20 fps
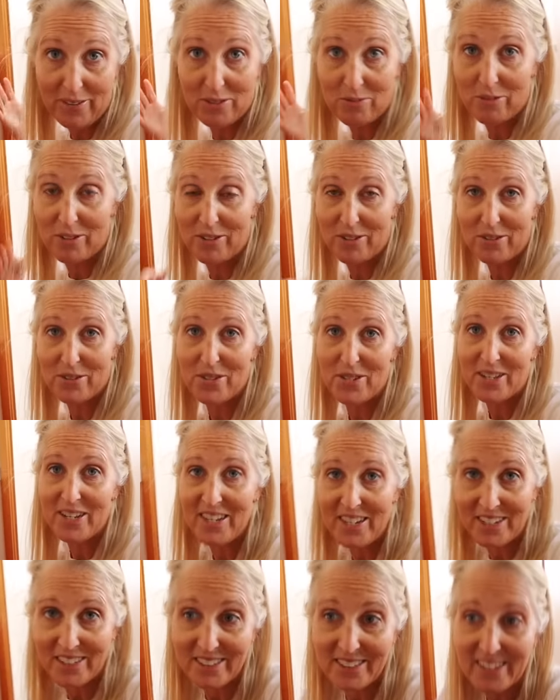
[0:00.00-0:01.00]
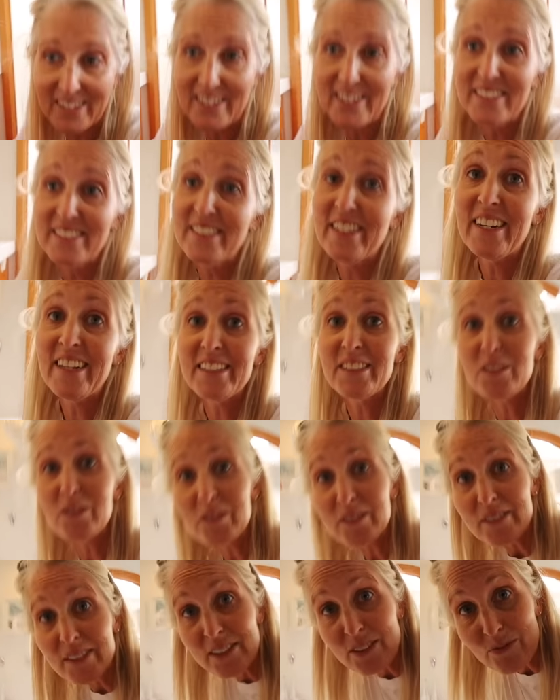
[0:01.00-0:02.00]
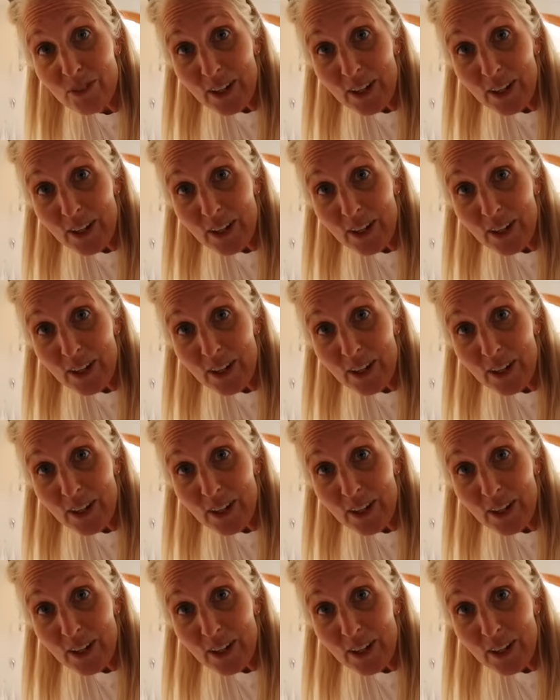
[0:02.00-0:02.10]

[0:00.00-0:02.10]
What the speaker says: is one of those things, and it's